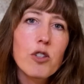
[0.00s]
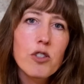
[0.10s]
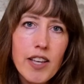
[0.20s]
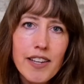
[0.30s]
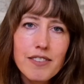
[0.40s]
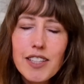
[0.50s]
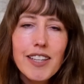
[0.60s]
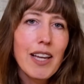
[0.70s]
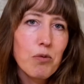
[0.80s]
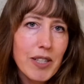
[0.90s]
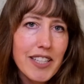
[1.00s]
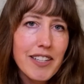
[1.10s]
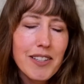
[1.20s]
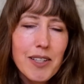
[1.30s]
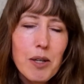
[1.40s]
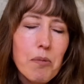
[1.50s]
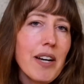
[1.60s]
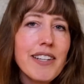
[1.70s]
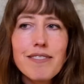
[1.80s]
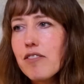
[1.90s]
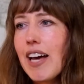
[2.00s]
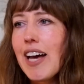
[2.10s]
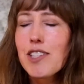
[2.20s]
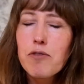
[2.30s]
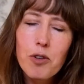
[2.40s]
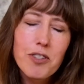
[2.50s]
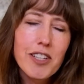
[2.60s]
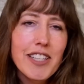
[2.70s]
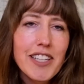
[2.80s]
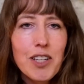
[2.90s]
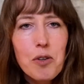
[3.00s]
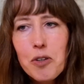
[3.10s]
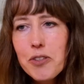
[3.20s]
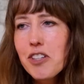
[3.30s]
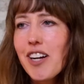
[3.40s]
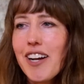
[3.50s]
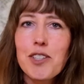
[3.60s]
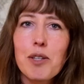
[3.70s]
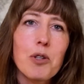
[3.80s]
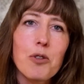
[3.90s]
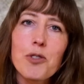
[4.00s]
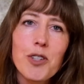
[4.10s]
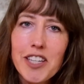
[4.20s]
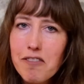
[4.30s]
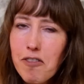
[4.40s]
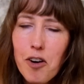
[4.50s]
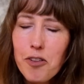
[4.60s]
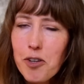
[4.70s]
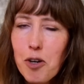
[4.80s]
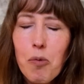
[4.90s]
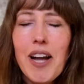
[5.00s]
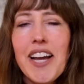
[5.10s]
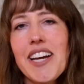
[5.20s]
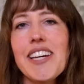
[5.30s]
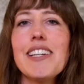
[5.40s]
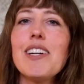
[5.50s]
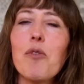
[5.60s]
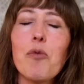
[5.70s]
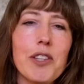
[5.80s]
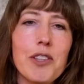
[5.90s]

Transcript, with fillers: set can read it, but as folks are getting older, as computers are getting farther away, when